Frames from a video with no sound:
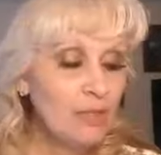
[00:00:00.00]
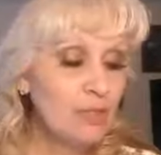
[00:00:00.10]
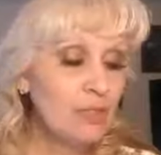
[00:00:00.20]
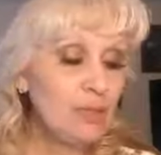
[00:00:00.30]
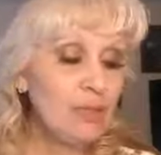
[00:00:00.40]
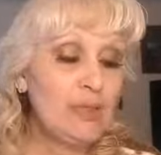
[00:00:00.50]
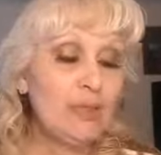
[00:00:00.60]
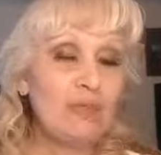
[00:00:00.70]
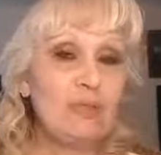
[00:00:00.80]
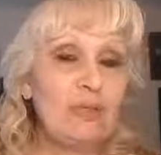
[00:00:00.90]
You're going to be
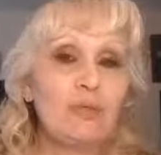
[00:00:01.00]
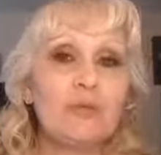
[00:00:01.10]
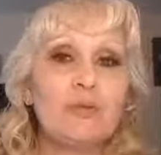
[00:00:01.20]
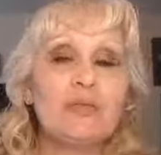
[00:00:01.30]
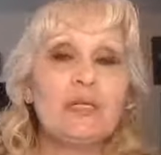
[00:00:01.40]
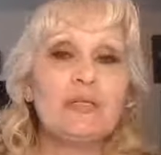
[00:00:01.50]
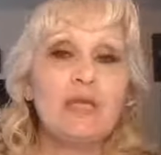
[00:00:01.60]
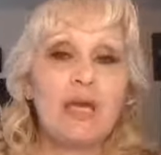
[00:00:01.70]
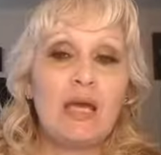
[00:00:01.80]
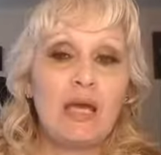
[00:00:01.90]
given a 30
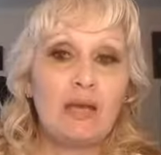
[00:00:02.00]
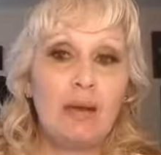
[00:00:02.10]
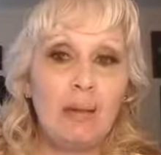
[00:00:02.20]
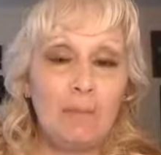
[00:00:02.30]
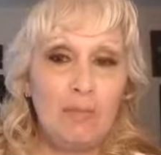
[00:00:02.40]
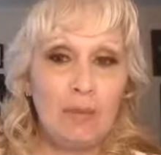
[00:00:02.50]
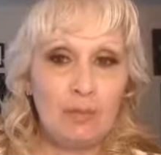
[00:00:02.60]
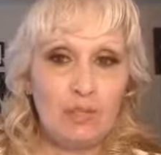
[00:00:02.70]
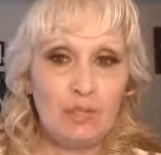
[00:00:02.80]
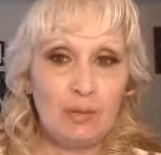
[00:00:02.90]
day
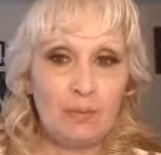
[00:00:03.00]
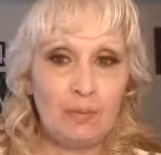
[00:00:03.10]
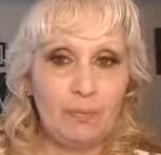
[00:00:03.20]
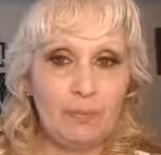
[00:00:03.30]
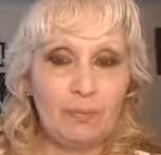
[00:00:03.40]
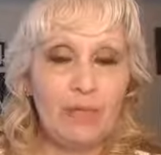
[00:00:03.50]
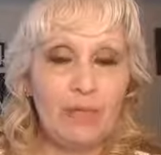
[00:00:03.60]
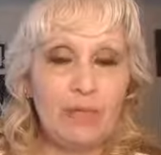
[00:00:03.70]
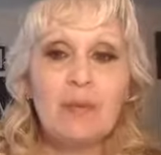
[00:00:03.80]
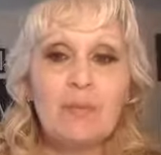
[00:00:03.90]
membership
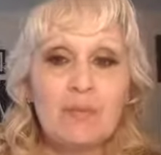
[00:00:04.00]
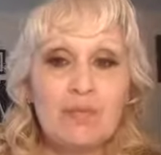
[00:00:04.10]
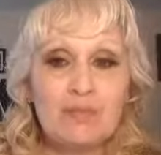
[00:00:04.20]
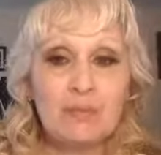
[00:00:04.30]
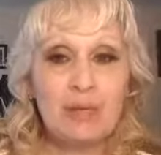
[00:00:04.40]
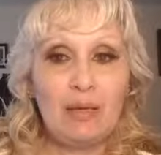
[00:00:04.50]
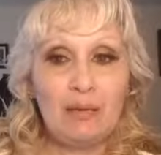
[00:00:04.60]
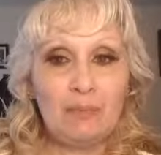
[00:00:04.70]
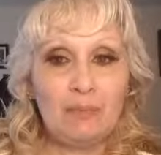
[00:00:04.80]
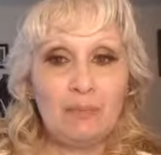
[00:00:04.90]
into
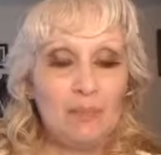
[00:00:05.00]
MLSP.